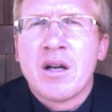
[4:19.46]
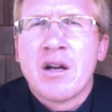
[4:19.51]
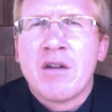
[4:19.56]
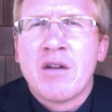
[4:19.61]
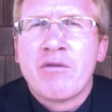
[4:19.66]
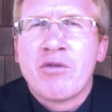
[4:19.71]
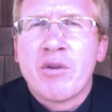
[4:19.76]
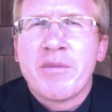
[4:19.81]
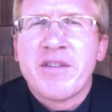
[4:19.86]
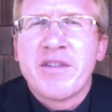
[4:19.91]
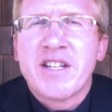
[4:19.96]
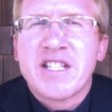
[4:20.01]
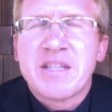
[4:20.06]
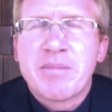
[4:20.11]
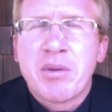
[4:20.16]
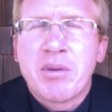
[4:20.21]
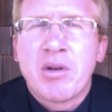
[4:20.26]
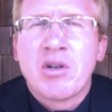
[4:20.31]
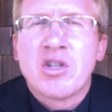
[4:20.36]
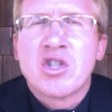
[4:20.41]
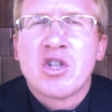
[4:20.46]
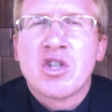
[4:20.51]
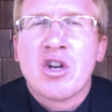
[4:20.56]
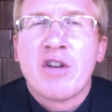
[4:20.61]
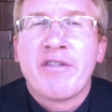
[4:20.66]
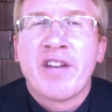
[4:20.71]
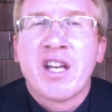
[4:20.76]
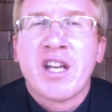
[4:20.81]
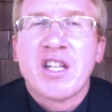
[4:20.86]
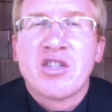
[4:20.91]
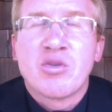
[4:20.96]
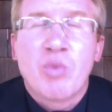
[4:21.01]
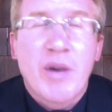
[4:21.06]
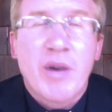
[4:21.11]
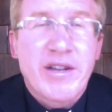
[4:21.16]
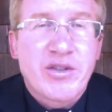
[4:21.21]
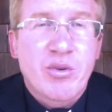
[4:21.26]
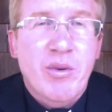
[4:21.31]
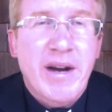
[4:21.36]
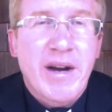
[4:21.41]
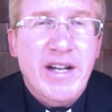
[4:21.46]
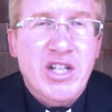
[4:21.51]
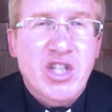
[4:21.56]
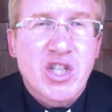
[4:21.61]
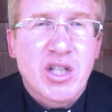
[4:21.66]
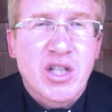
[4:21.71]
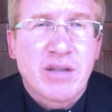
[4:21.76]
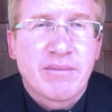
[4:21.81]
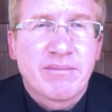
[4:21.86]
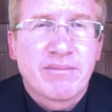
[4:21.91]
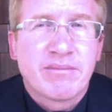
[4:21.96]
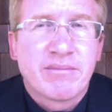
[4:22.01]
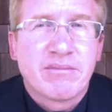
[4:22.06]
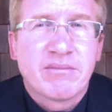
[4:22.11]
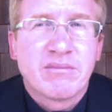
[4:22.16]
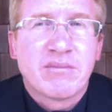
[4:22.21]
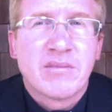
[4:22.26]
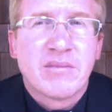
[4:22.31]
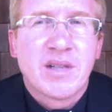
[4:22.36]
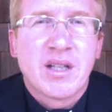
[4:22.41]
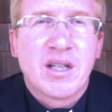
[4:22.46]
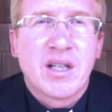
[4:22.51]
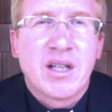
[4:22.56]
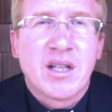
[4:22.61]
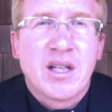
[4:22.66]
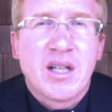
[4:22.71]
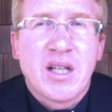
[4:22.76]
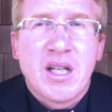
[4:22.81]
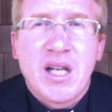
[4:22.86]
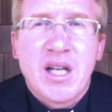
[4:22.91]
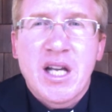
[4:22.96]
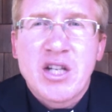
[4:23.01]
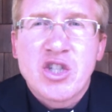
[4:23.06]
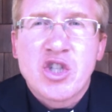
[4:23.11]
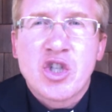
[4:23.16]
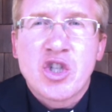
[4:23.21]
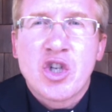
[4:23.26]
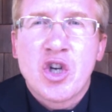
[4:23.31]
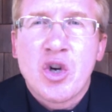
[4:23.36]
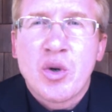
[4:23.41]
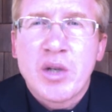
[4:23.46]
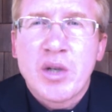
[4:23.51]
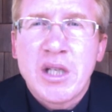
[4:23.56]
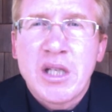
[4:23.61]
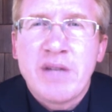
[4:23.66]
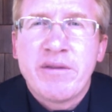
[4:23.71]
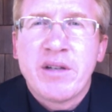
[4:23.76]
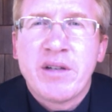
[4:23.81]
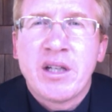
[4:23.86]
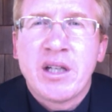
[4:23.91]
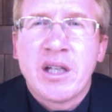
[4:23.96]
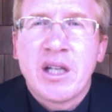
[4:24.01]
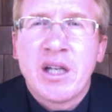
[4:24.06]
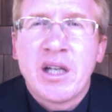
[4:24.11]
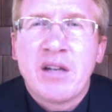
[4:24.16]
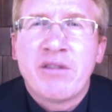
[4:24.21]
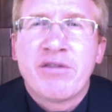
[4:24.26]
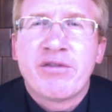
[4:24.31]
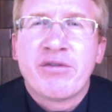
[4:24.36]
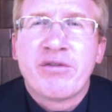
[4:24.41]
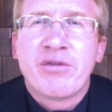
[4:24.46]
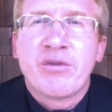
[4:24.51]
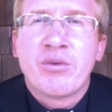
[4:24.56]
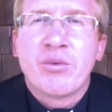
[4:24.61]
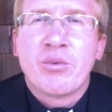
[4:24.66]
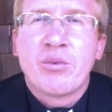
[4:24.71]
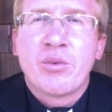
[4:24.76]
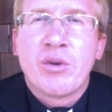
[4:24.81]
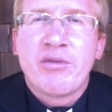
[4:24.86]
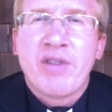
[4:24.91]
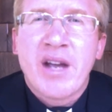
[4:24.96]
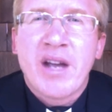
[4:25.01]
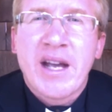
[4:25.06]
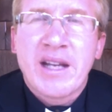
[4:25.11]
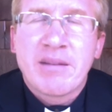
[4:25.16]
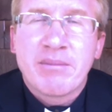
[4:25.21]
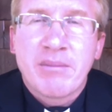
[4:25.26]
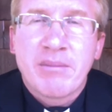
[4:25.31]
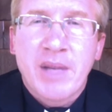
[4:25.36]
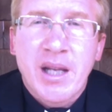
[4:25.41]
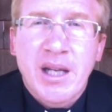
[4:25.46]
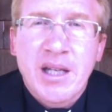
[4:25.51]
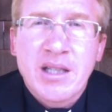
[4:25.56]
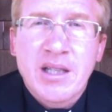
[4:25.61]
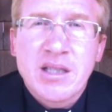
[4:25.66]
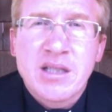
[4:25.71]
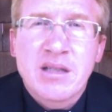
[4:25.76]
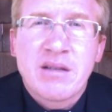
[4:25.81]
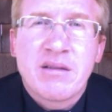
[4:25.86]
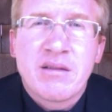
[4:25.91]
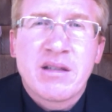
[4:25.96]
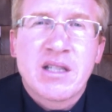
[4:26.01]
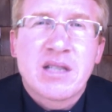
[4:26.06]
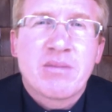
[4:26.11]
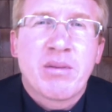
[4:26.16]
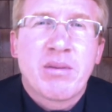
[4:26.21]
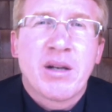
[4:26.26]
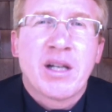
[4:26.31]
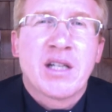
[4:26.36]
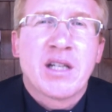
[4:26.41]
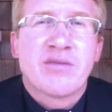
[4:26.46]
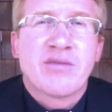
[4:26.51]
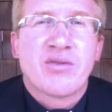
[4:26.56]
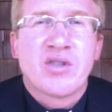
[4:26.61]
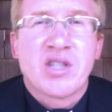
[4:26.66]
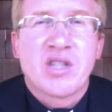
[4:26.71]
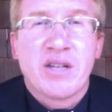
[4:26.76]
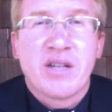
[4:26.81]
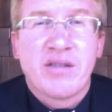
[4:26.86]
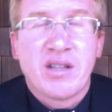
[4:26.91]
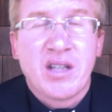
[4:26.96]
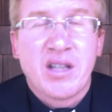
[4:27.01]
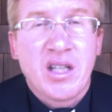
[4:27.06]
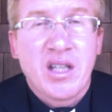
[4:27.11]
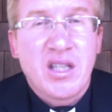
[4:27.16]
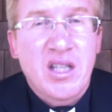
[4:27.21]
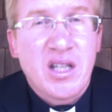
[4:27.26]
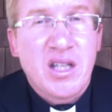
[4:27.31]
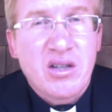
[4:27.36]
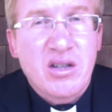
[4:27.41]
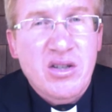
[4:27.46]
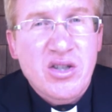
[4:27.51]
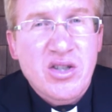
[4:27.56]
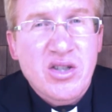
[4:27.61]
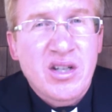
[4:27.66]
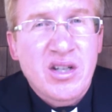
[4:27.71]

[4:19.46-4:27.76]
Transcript: from the experience of His resurrection. And so, even if we've had Mass in this place for 7-8 years,